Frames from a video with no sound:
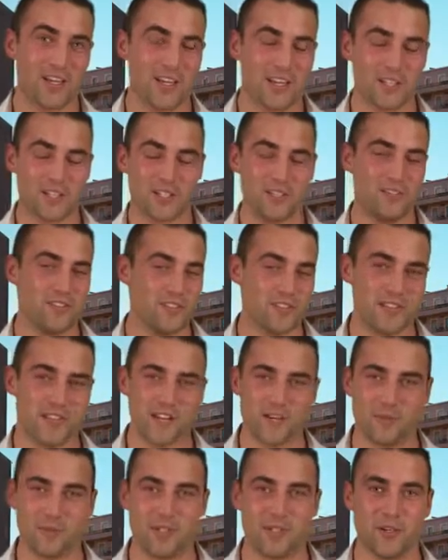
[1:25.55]
And so you just
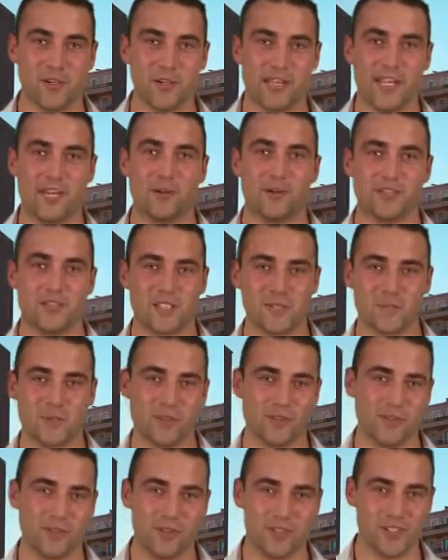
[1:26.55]
got to be okay with this.
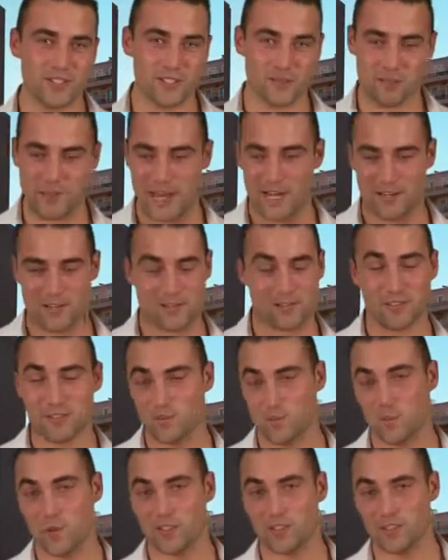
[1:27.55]
But if you could just master
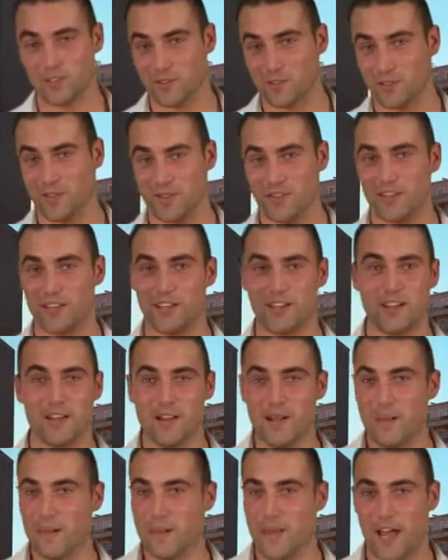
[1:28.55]
this one little thing
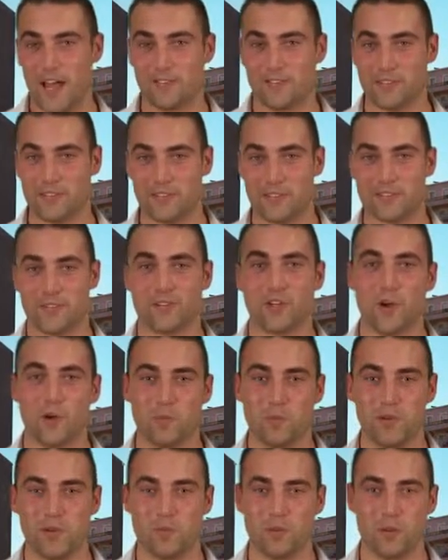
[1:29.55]
after you
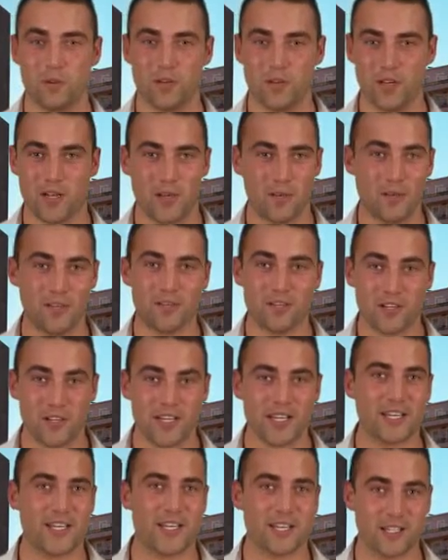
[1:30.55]
show people, I mean, you're
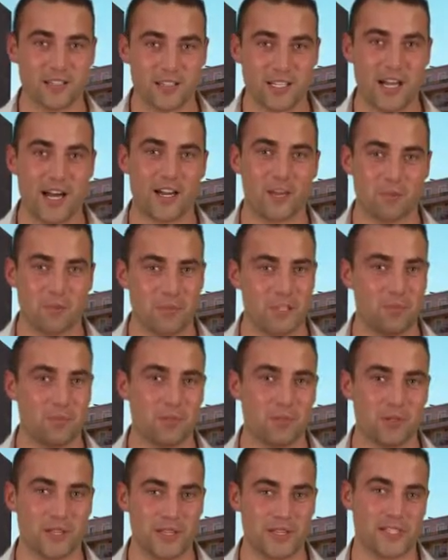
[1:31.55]
going to get a lot of
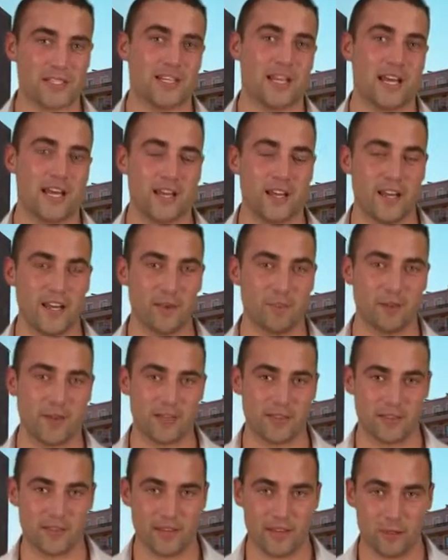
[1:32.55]
people that sign up.
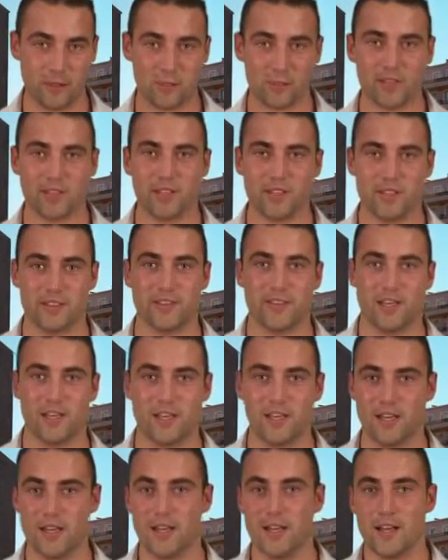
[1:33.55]
I really
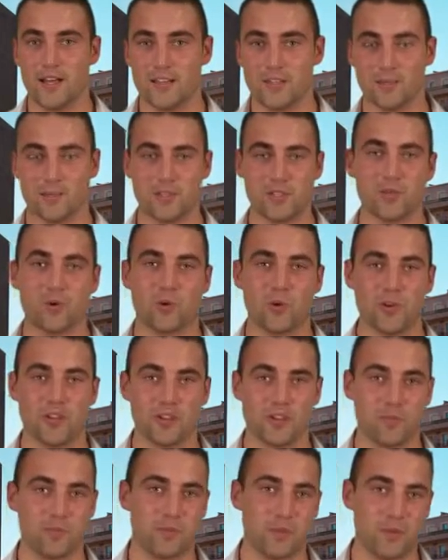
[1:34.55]
think the
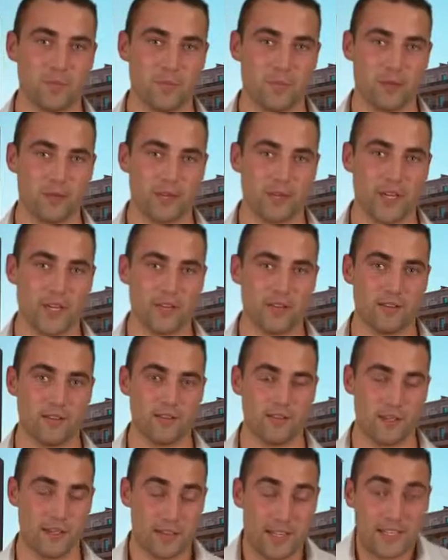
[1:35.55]
majority of the people
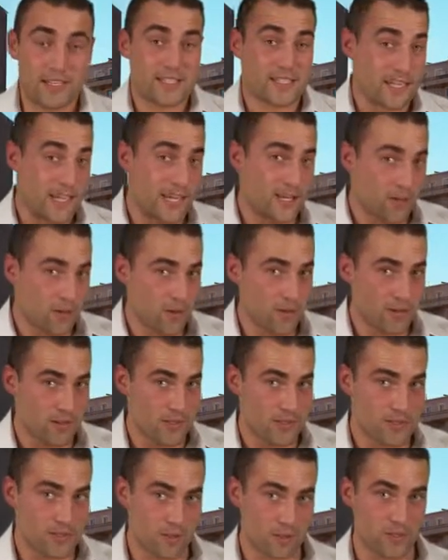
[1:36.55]
that say no to
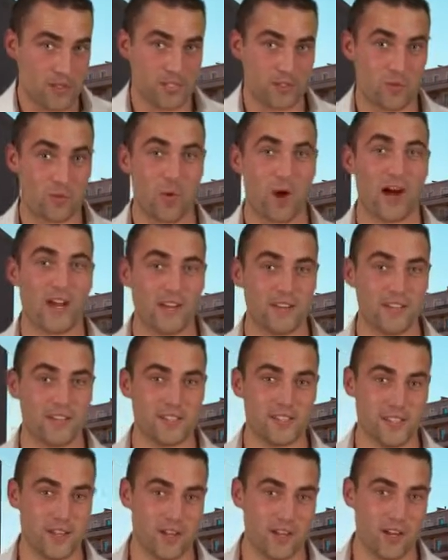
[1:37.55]
this, the reason why
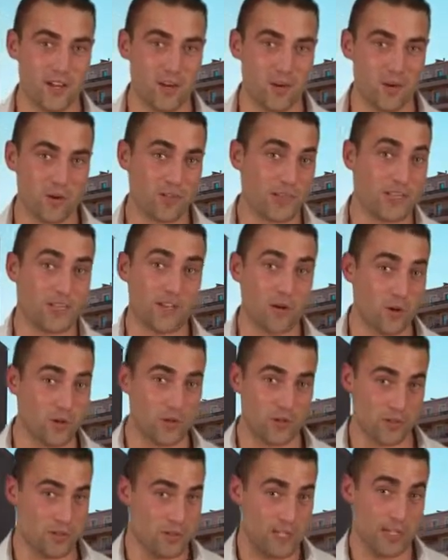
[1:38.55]
they say no or they
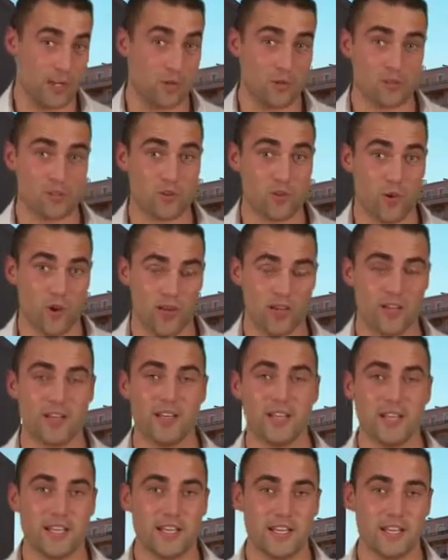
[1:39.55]
don't join,
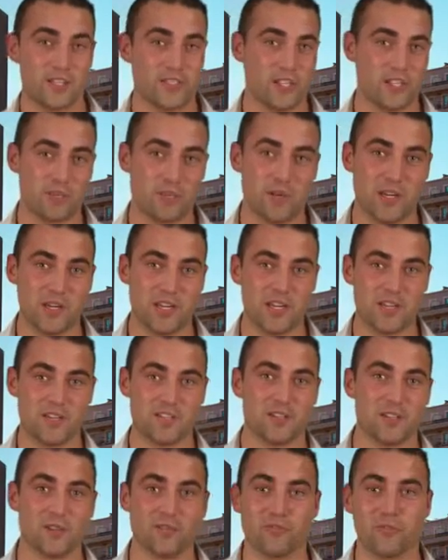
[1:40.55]
is just
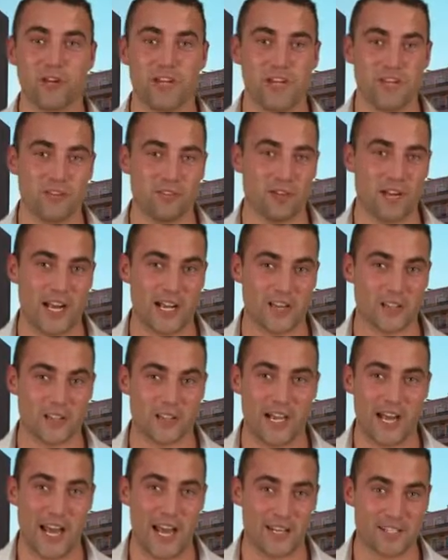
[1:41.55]
because their friend never
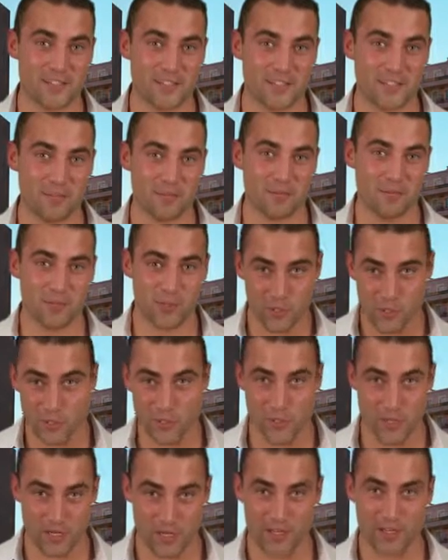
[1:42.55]
actually asked them to
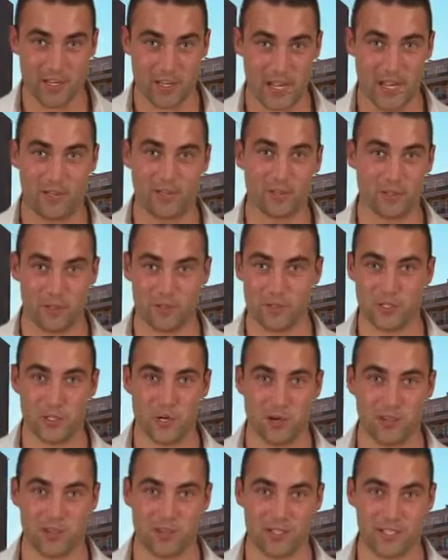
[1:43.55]
do it after it was
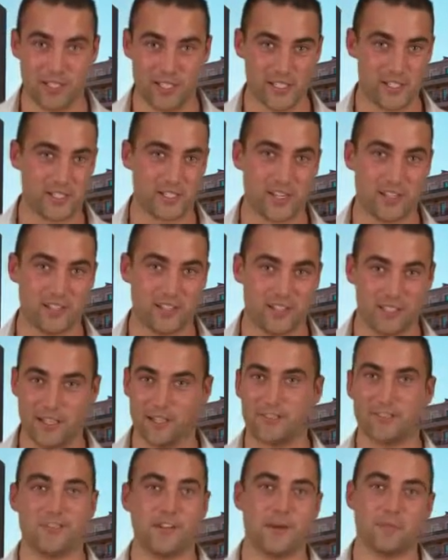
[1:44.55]
over, and they just kind of
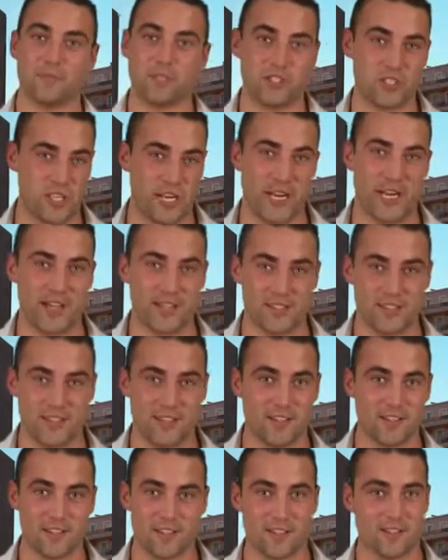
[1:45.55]
left it up to chance,
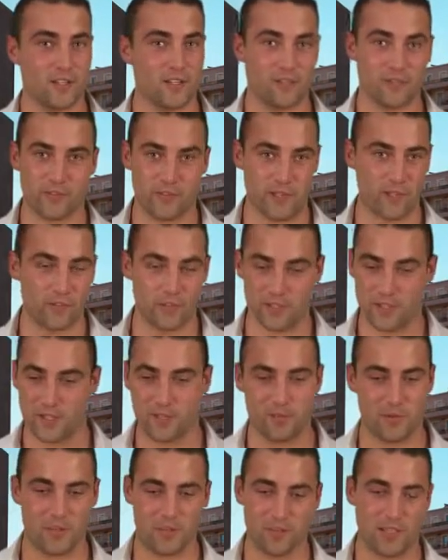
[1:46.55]
thinking that their friend was
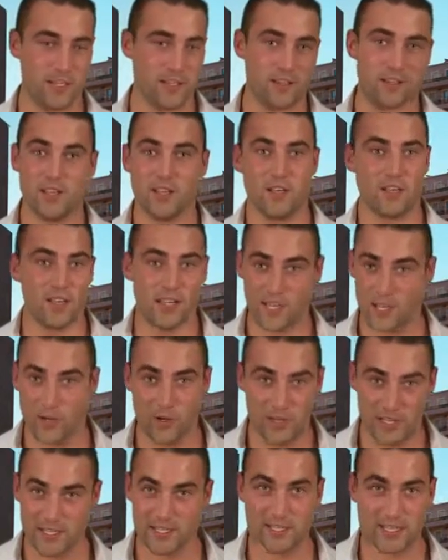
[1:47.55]
going to be like, yeah,
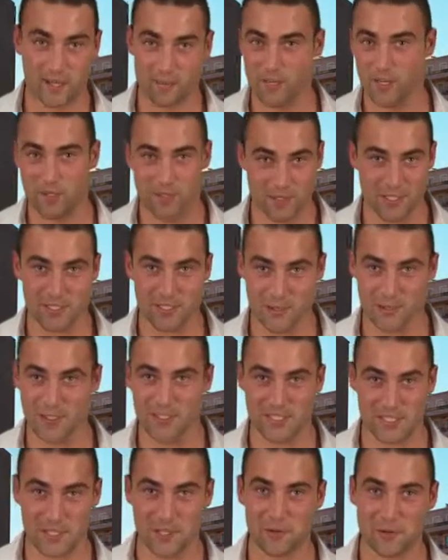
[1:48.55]
go ahead and sign me up, let's do
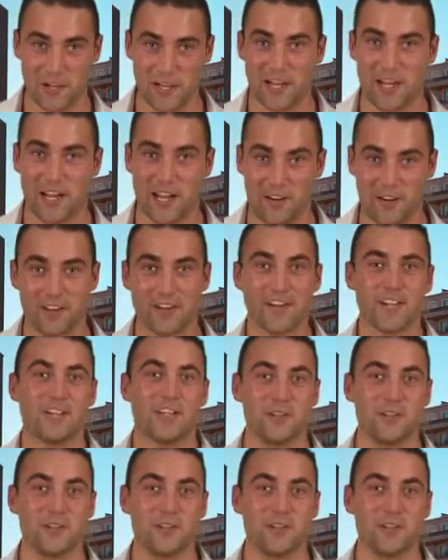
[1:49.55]
this thing right now.